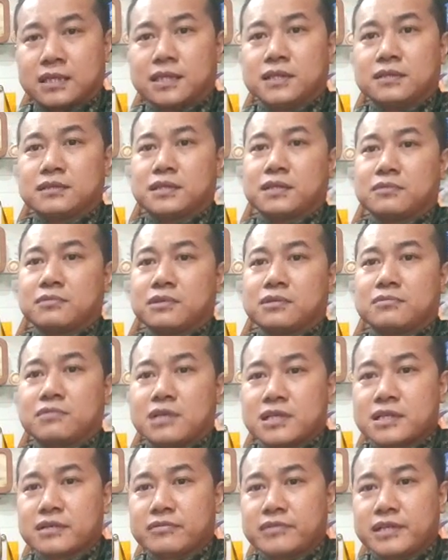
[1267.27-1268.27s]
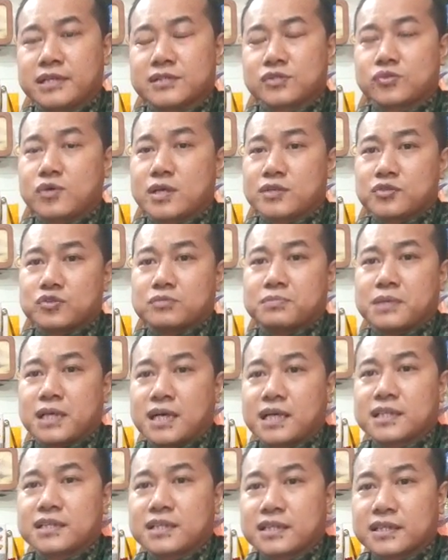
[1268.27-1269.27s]
They will run away. So I should be
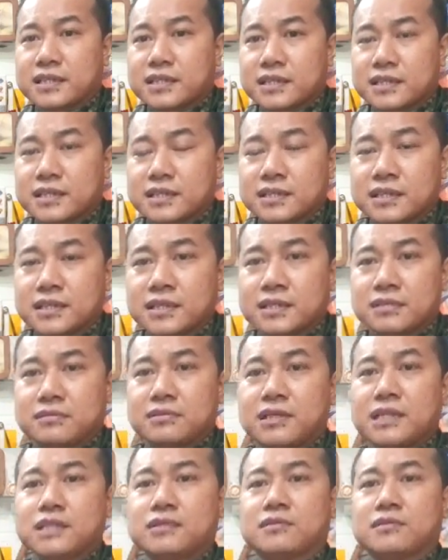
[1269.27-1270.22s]
hiding here, right?